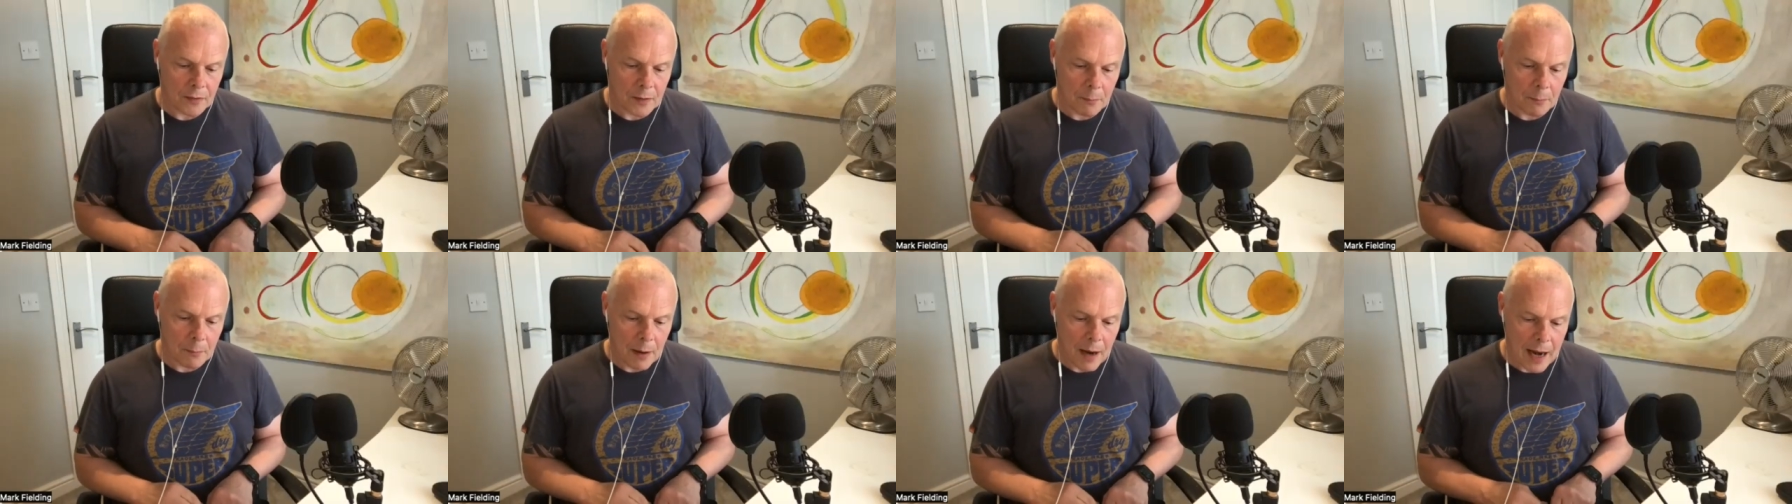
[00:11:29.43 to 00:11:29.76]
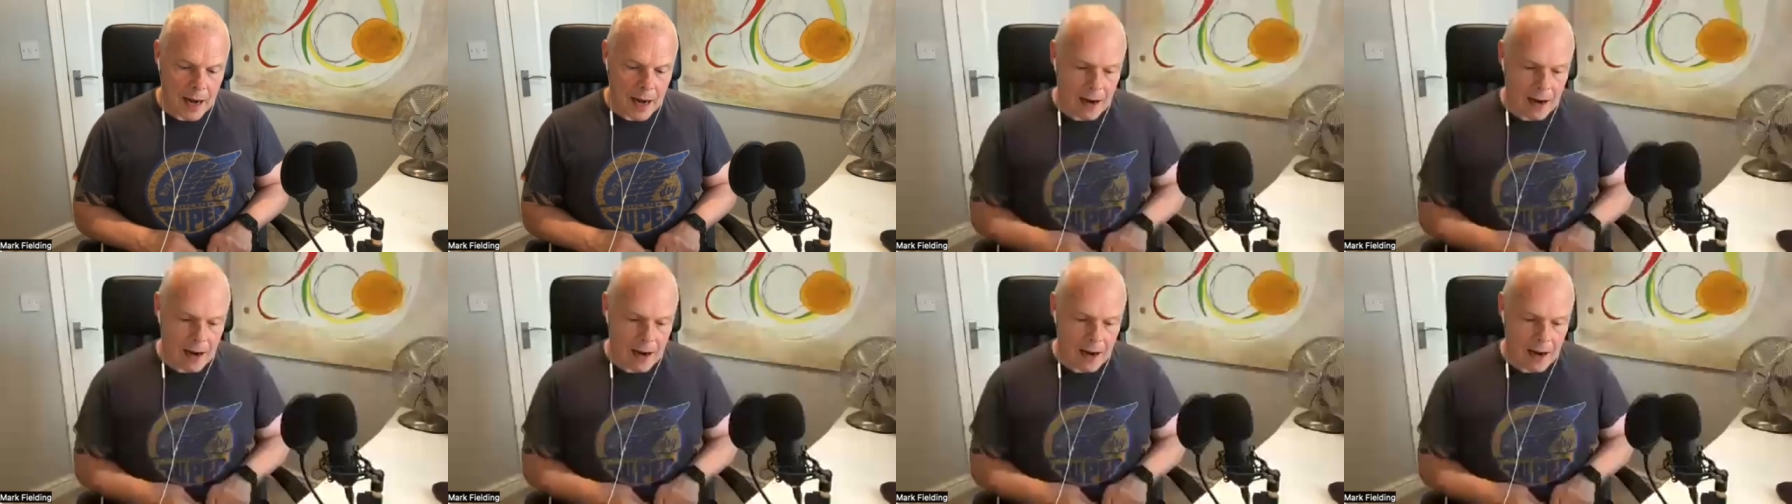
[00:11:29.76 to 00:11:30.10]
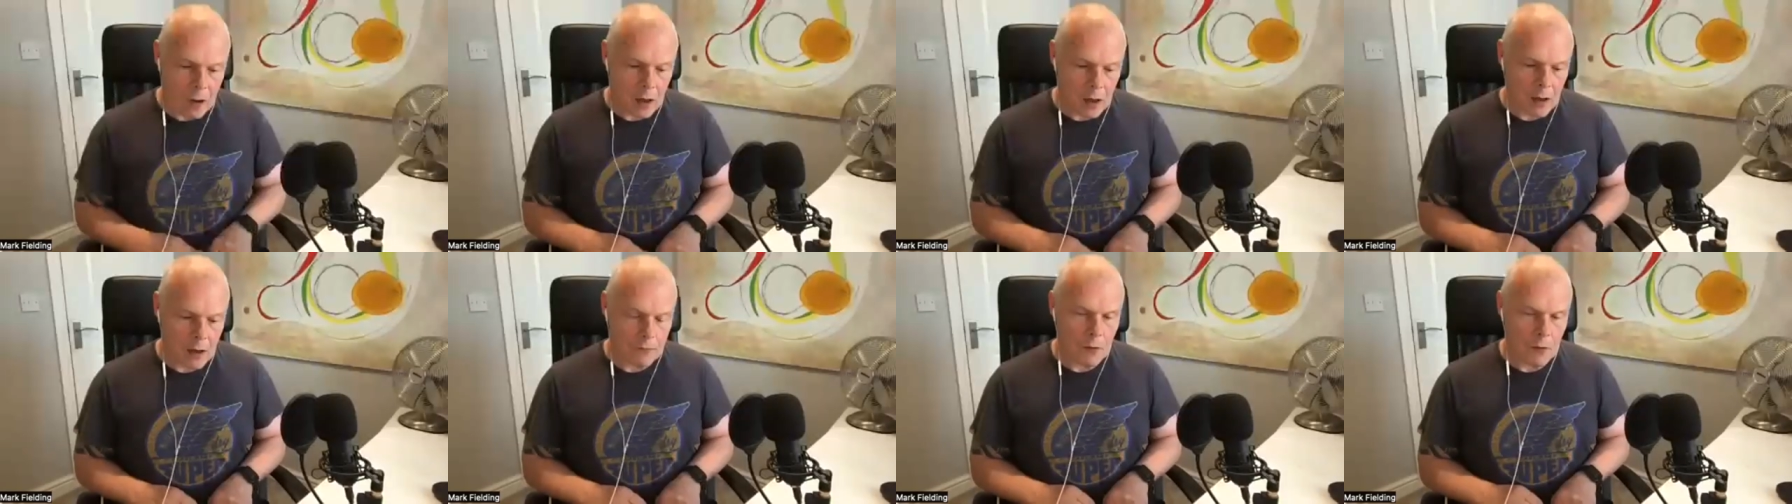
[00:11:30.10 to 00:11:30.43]
The power
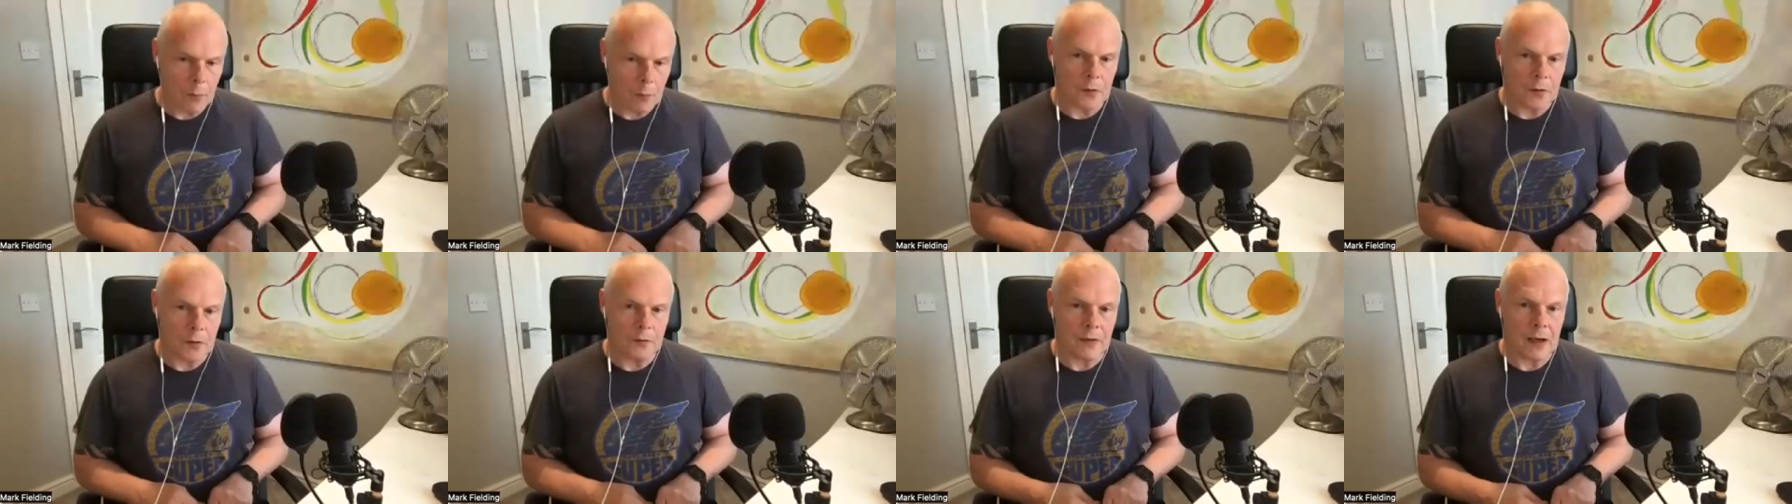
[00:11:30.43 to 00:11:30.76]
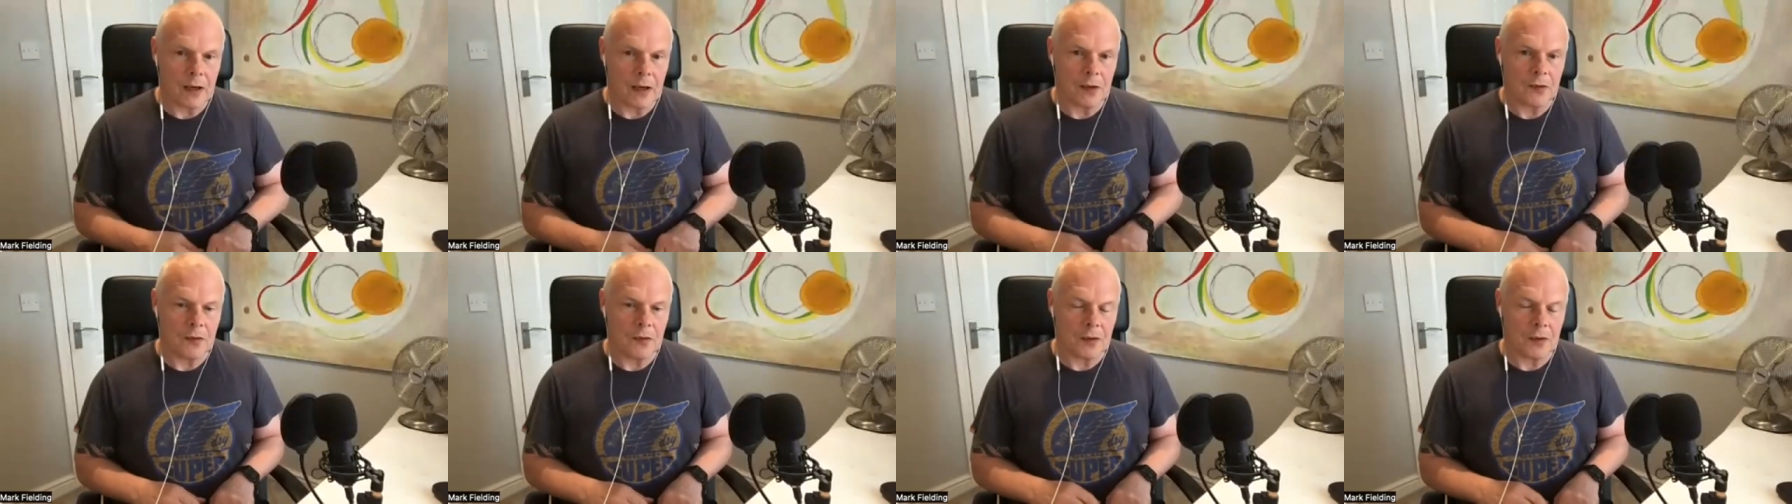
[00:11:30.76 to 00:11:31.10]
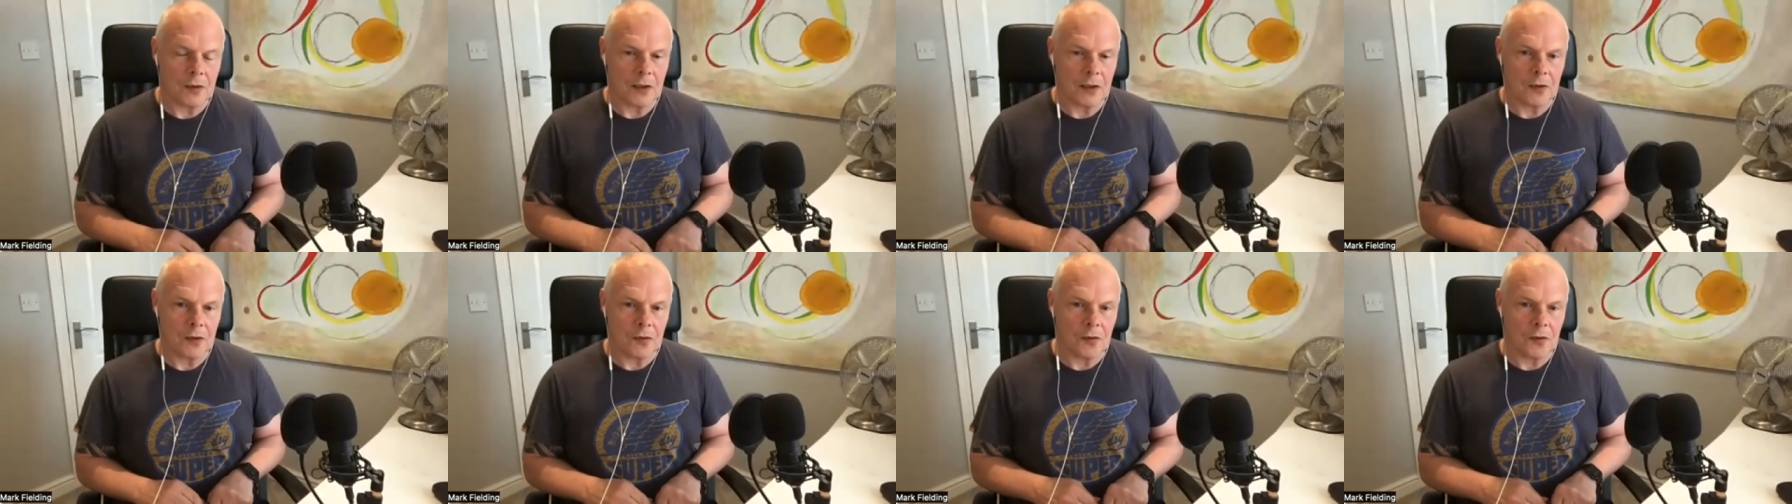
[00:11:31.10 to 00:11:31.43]
of
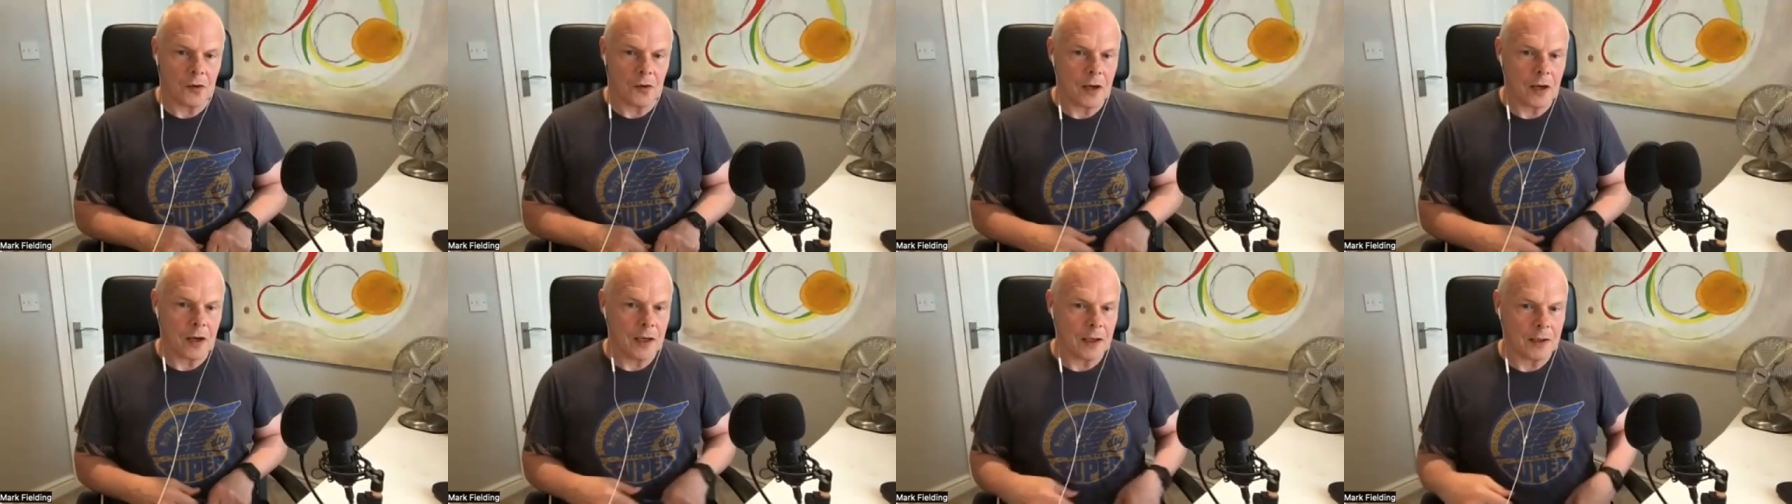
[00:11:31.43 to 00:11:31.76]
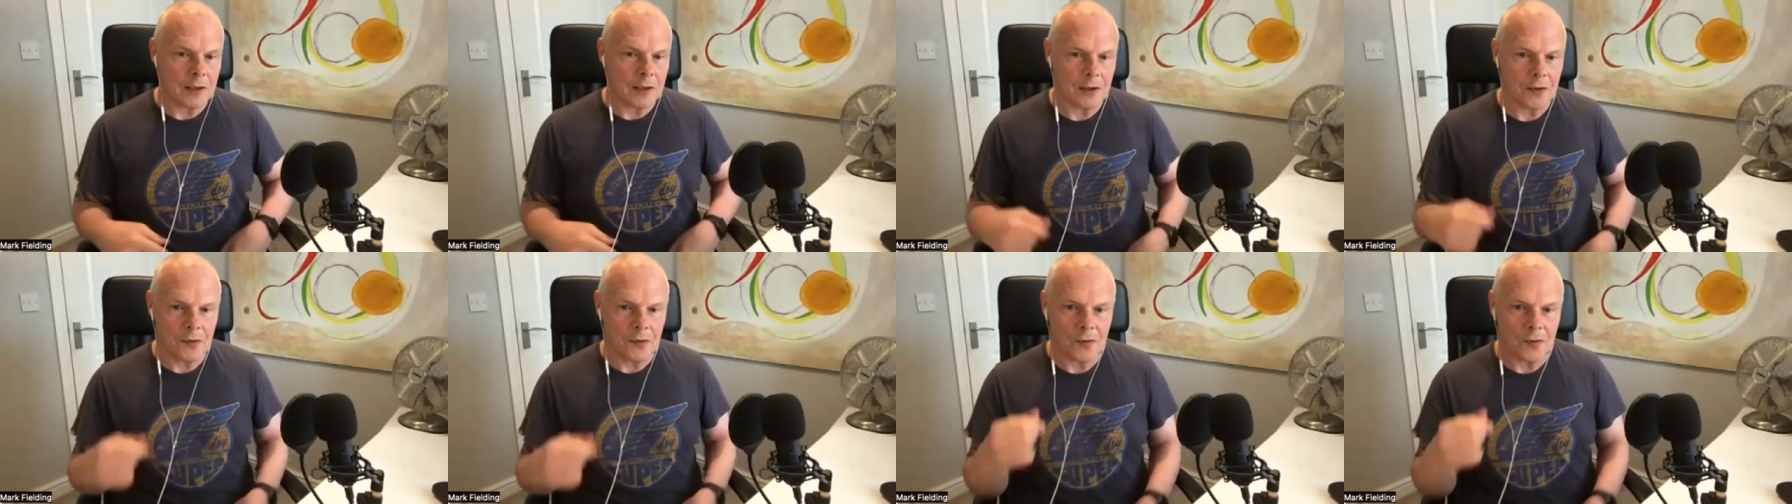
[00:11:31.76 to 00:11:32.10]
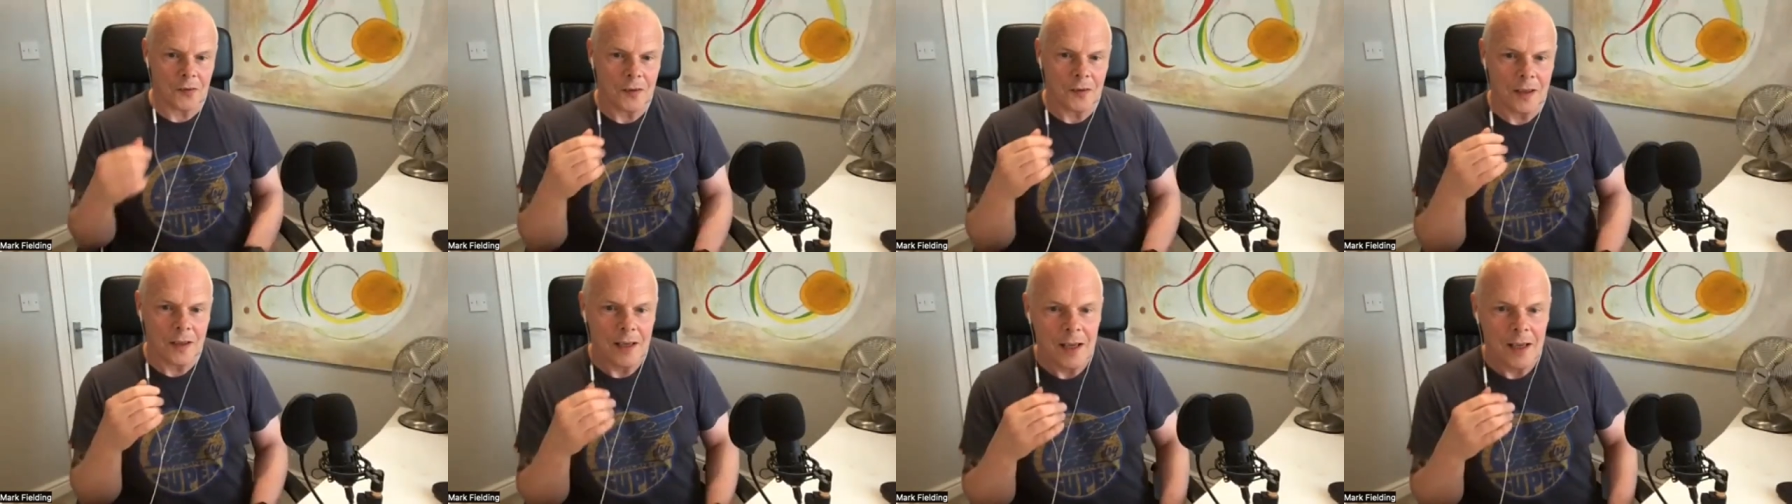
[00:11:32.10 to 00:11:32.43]
observation and
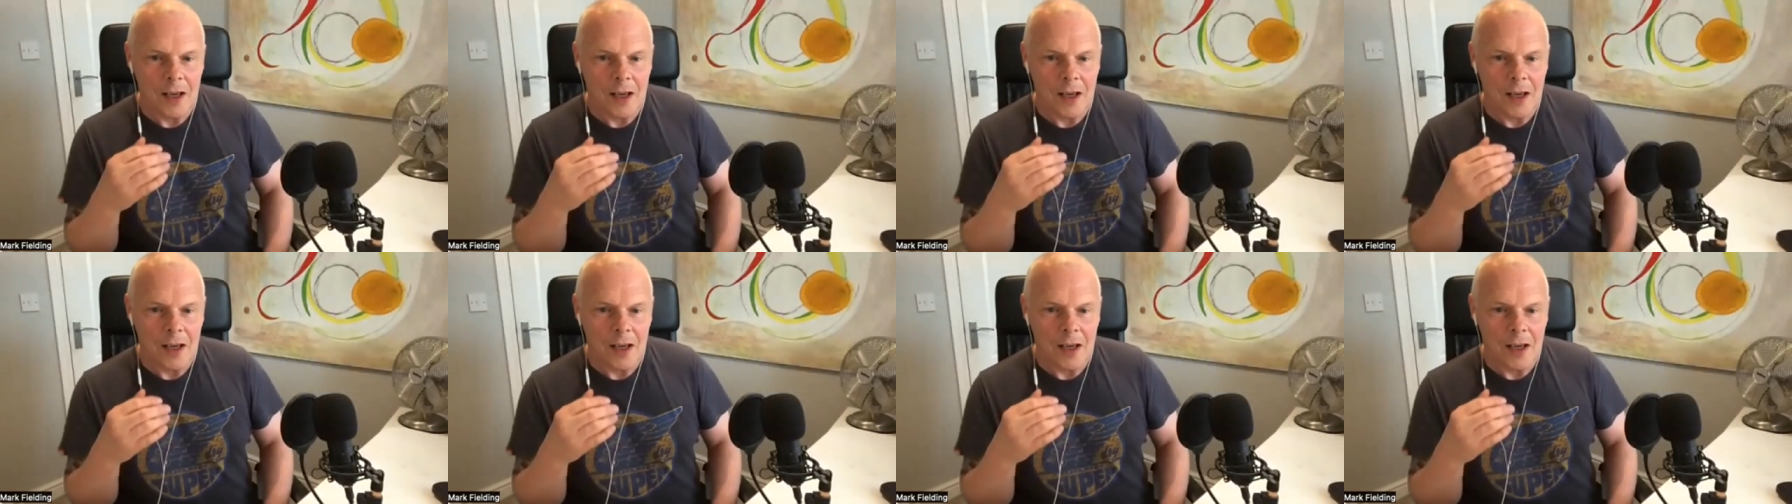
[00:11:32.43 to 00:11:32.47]
silence.